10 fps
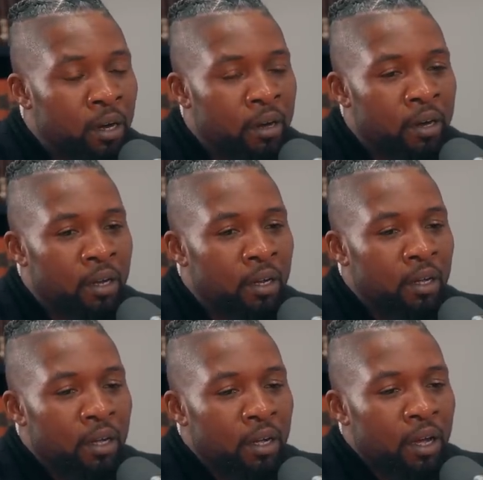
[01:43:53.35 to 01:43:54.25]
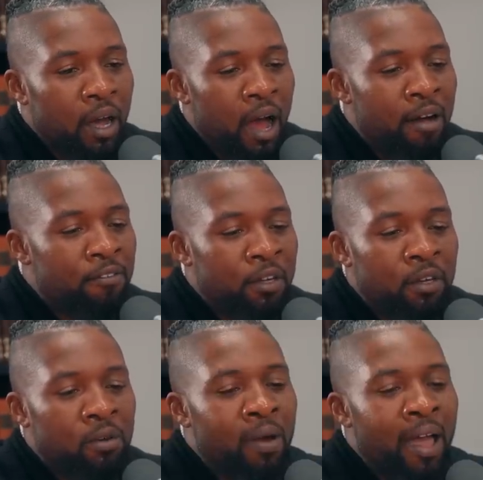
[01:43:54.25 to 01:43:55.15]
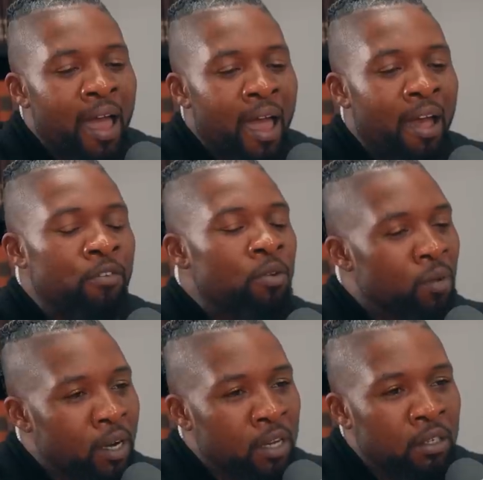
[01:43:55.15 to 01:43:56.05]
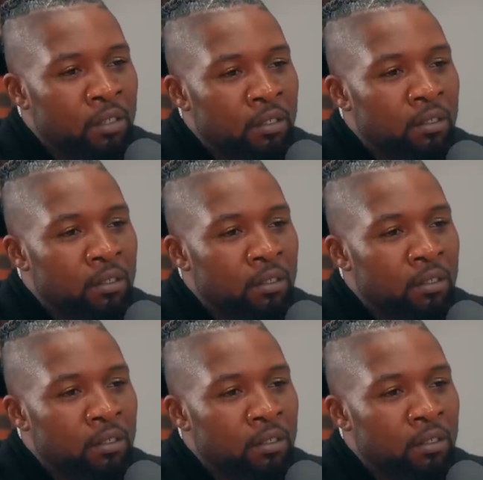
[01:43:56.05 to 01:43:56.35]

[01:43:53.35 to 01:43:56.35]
where I feel everyone